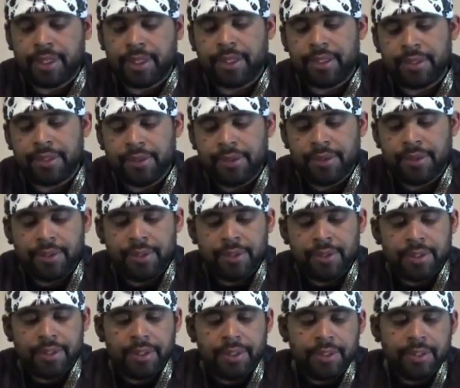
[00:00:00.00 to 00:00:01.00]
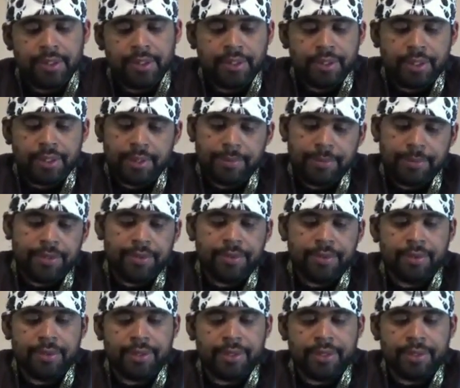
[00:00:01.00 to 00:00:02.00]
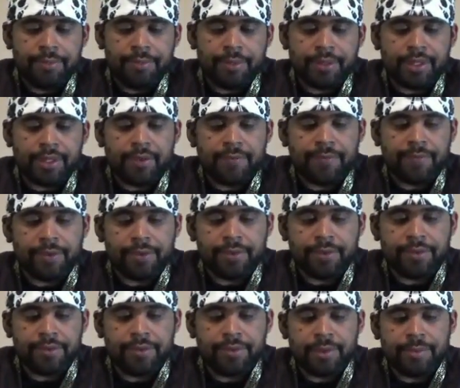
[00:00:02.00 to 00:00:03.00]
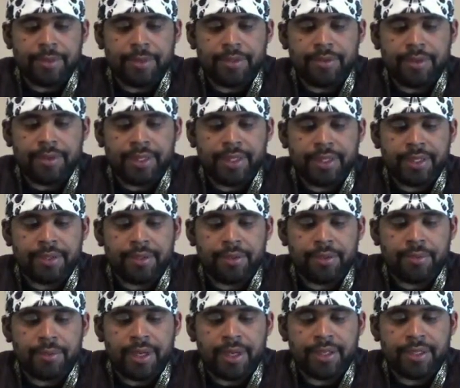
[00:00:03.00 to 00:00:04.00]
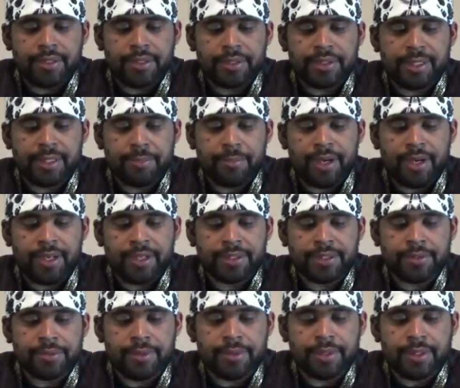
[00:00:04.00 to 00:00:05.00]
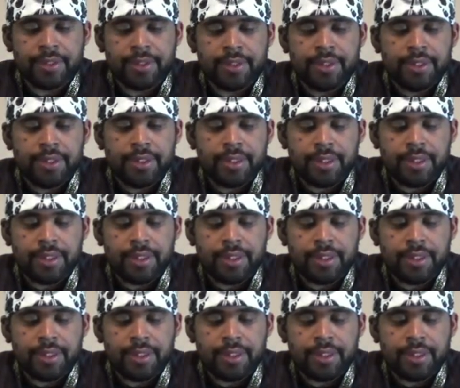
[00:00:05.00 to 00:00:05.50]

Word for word: Okay, let me go, and without further ado, let me go ahead and go right, skip right into it.